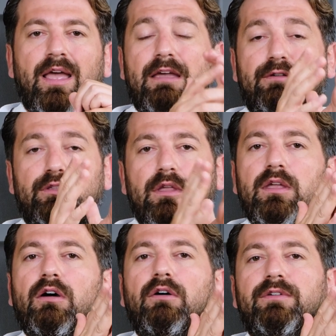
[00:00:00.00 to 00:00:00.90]
If you
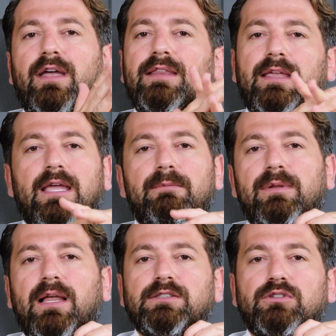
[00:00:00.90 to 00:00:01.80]
think of getting
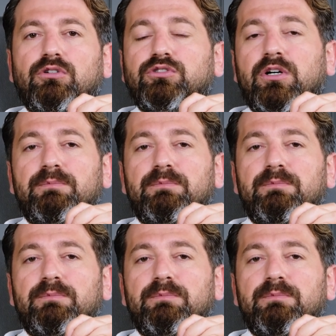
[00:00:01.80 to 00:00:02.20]
implant surgery,